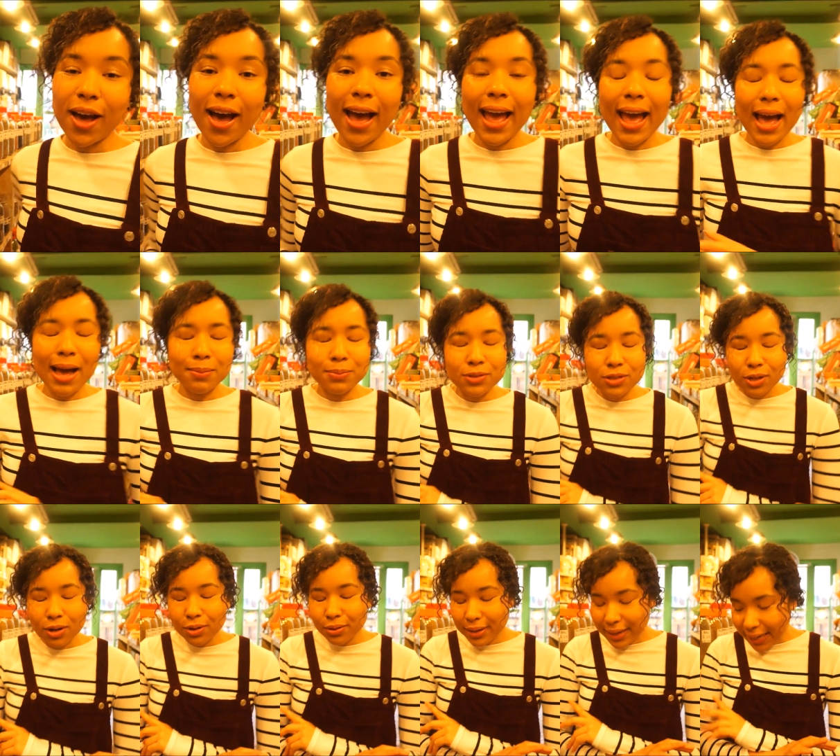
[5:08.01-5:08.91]
I
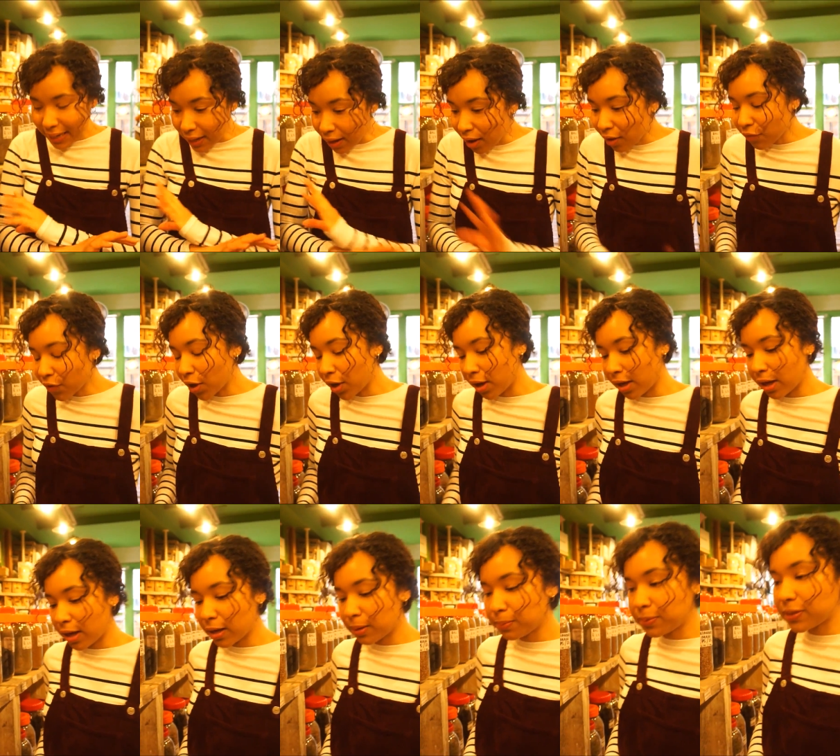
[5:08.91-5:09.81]
absolutely love
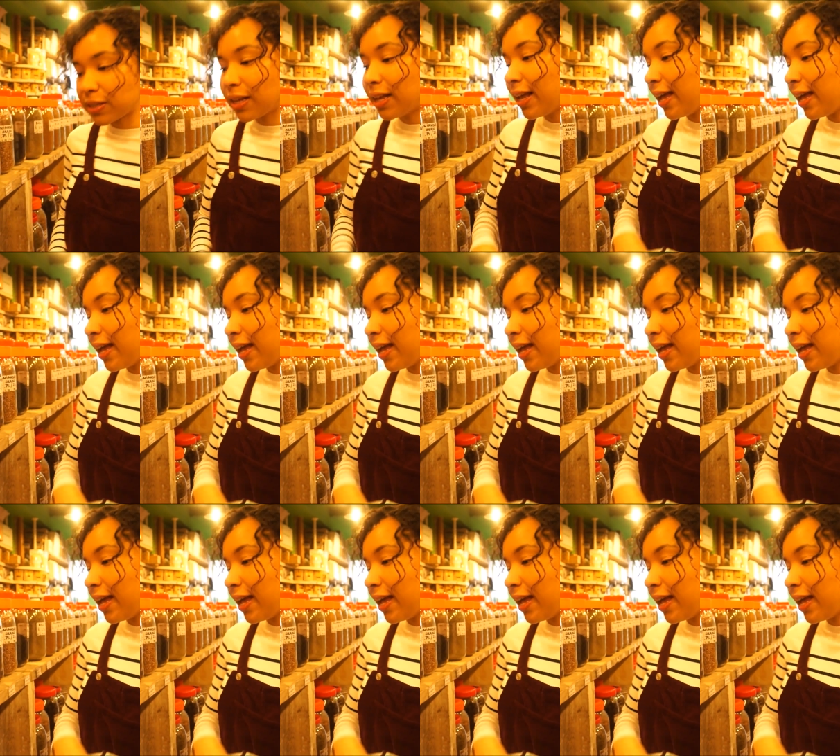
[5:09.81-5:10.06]
herbs